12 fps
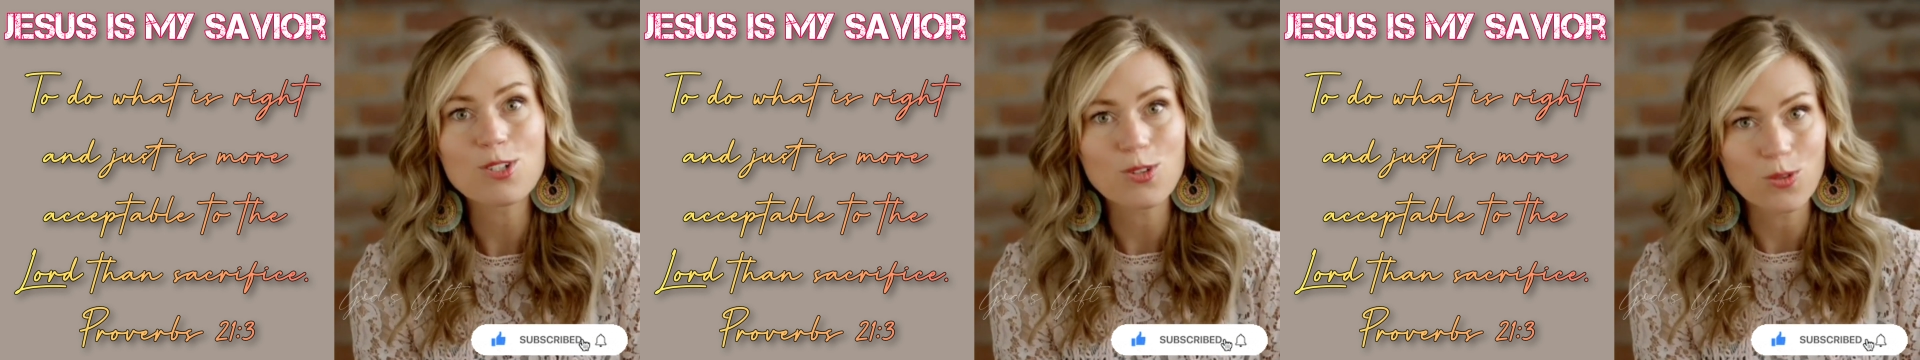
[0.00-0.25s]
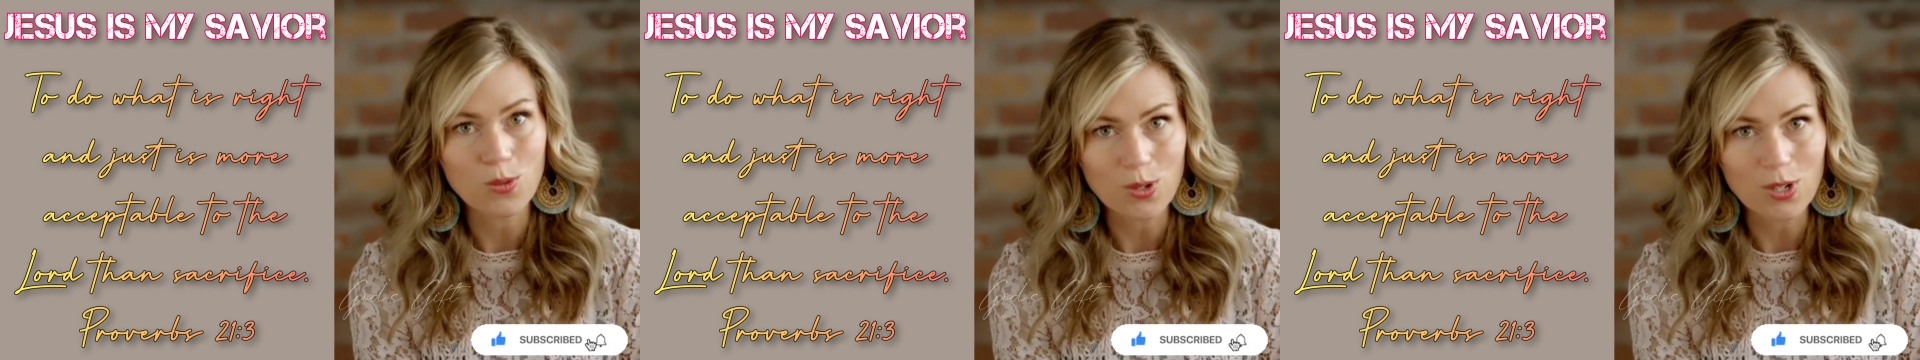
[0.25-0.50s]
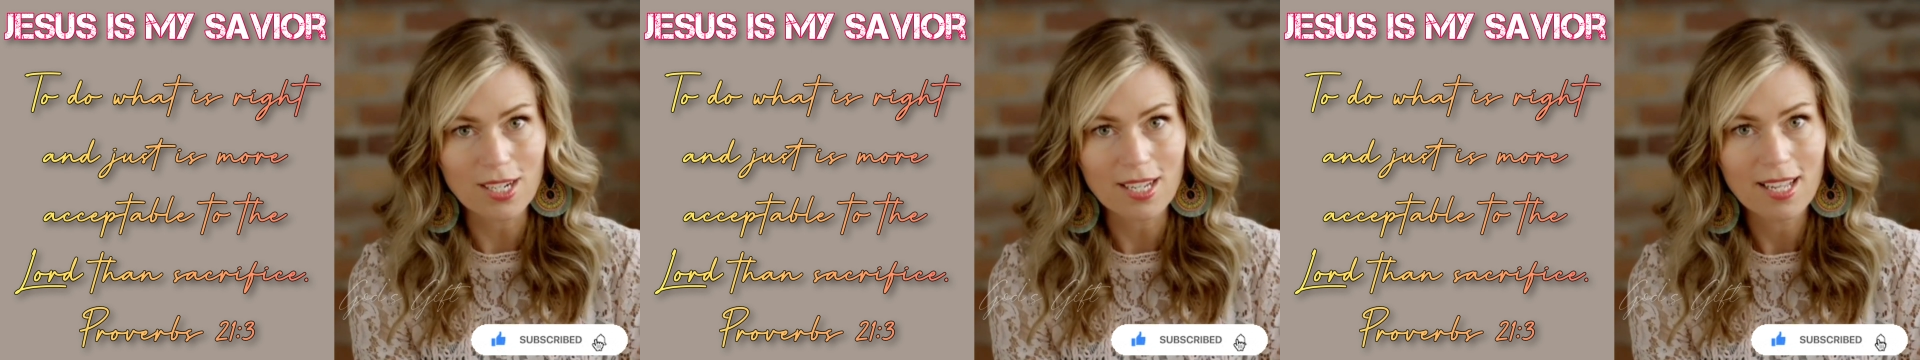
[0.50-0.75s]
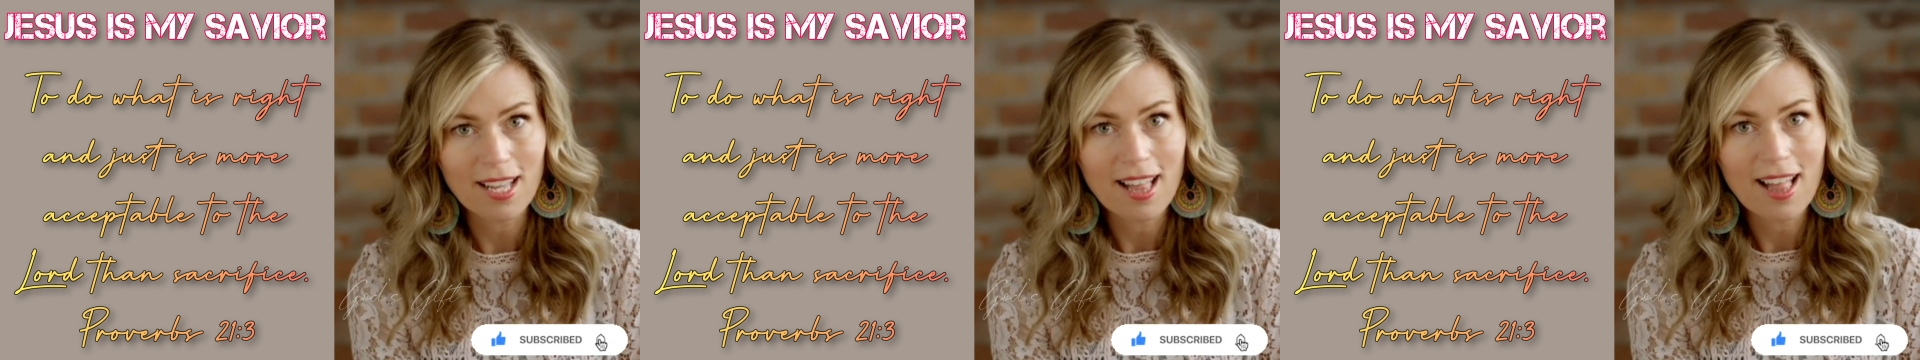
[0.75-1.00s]
Lord
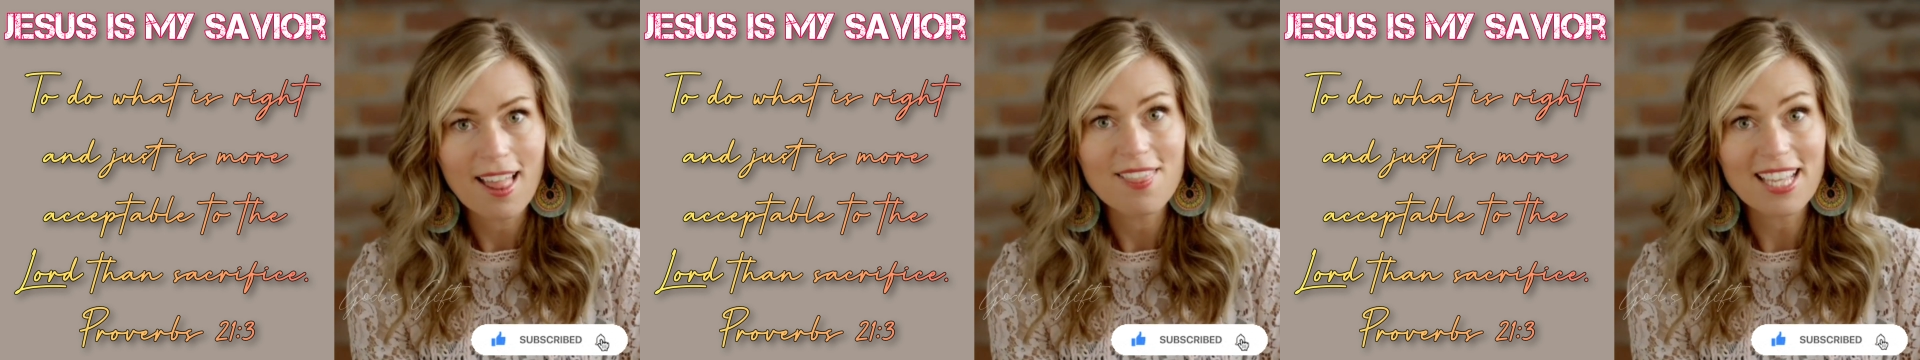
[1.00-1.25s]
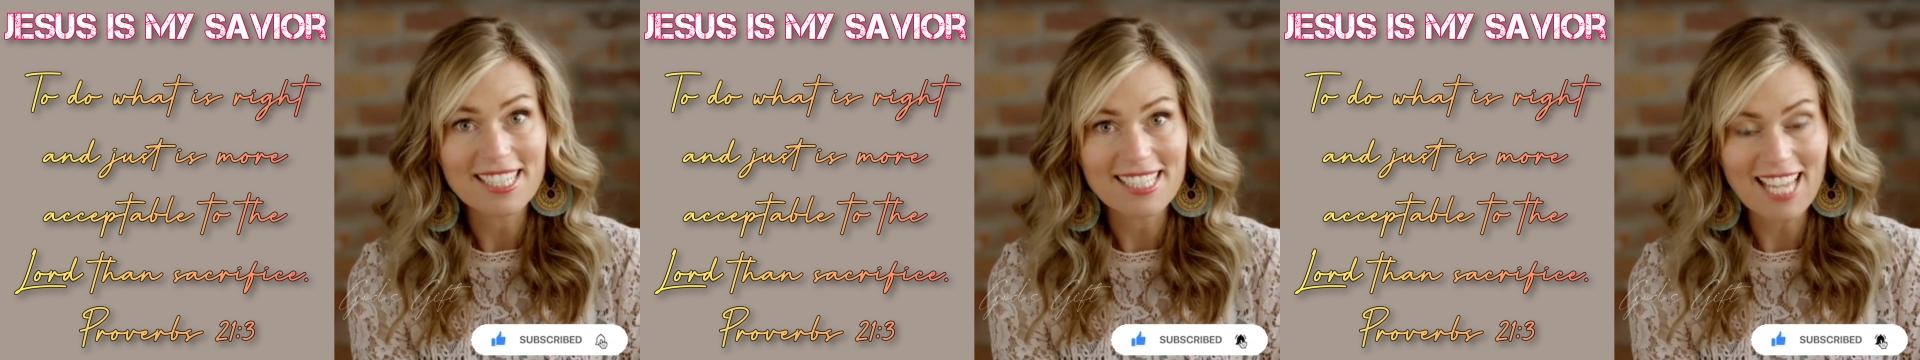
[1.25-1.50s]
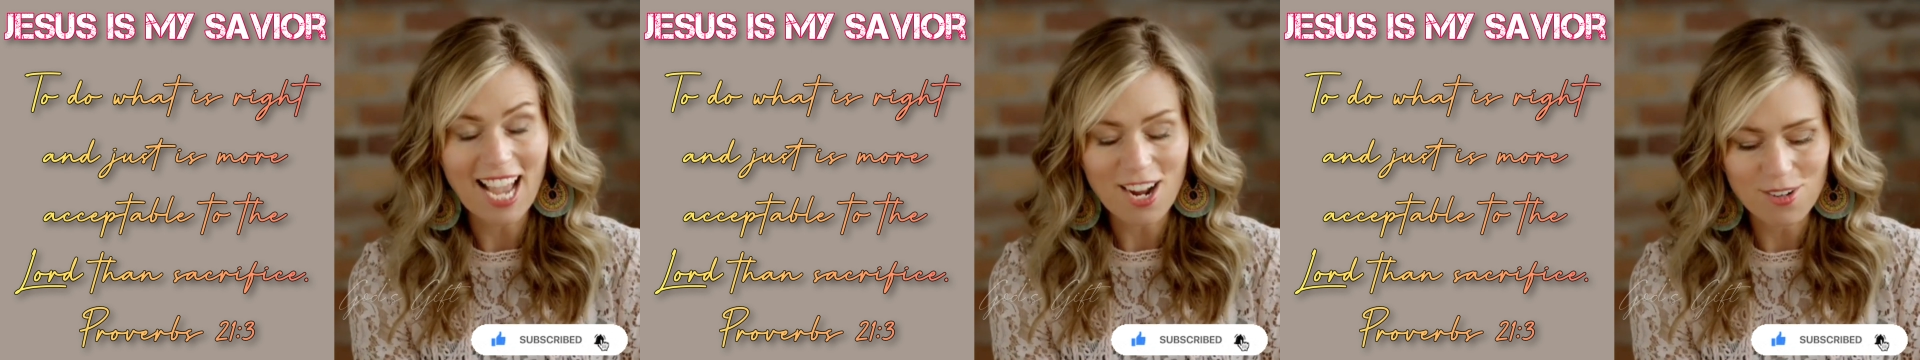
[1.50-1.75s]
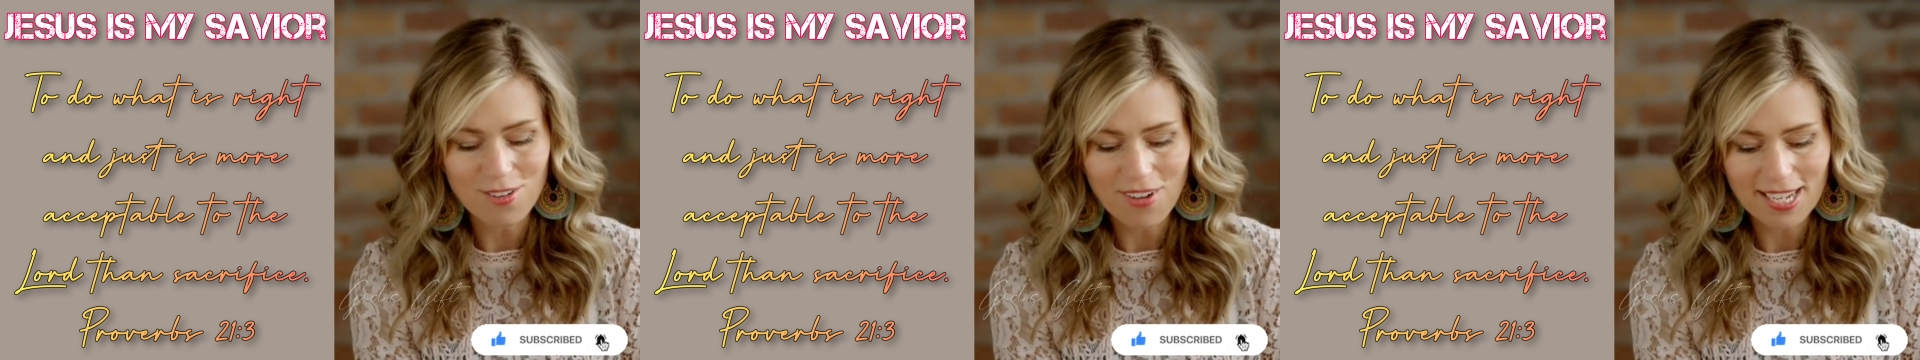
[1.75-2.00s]
than
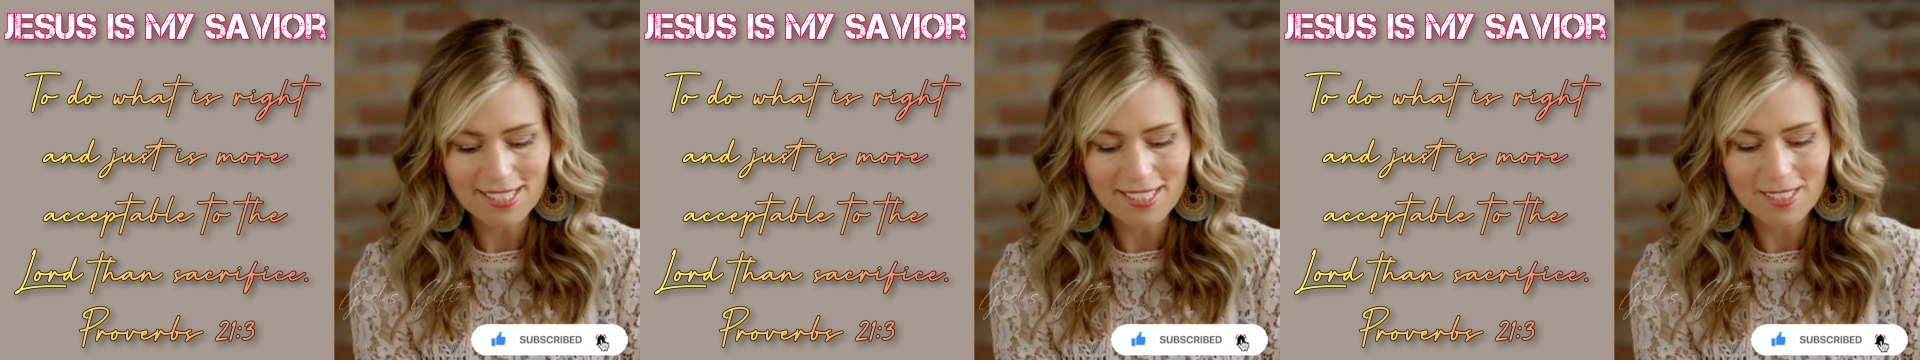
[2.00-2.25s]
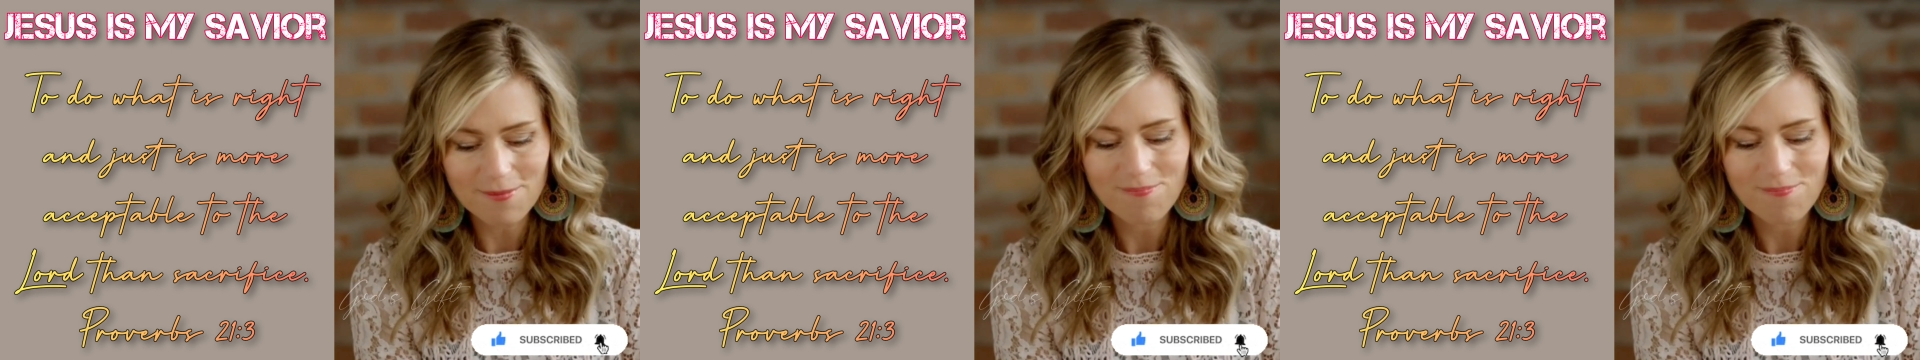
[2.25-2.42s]
sacrifice.